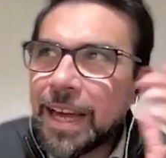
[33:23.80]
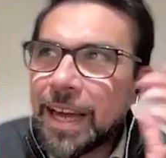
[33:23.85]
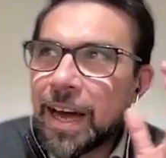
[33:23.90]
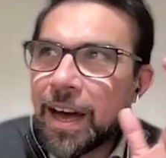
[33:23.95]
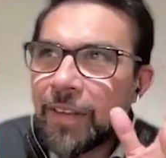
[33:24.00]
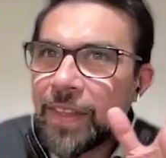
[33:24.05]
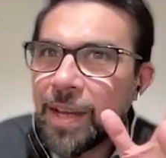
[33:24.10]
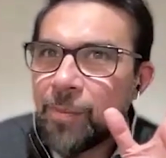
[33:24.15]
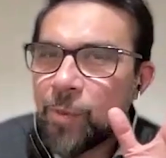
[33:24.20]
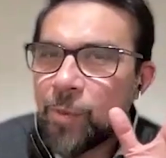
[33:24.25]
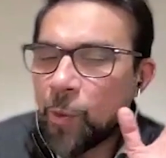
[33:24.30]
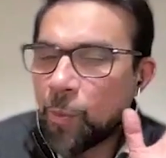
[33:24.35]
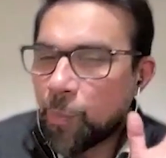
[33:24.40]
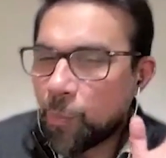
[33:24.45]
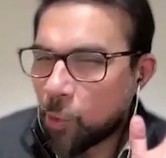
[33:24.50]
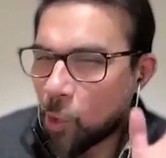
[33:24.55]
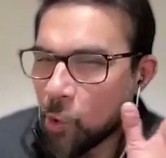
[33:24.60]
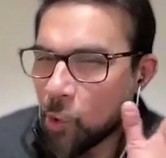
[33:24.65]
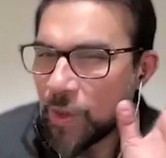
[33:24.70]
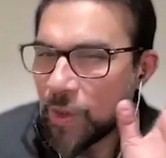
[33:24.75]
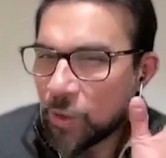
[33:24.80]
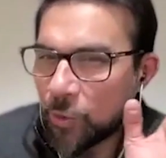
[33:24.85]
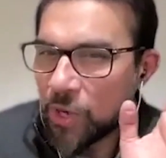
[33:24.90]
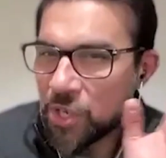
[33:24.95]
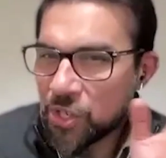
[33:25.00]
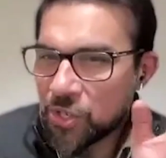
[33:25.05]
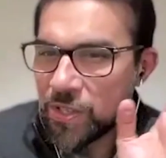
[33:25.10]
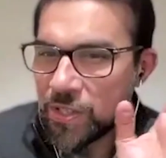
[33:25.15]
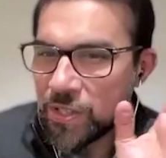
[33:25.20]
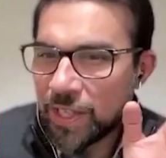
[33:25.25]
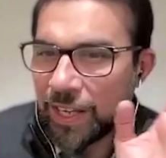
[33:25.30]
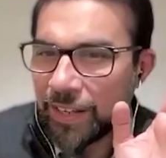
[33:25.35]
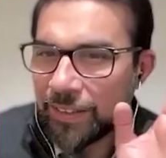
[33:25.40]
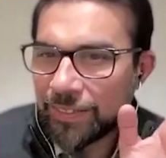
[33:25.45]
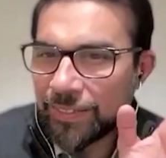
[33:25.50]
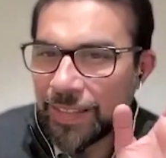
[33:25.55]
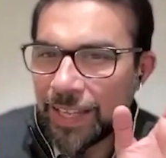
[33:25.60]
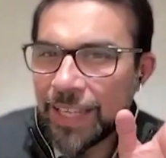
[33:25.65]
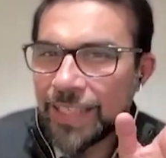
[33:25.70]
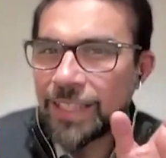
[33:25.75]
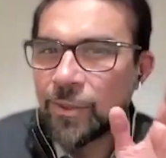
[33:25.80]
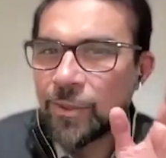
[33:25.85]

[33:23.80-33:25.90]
are there more probing questions like that?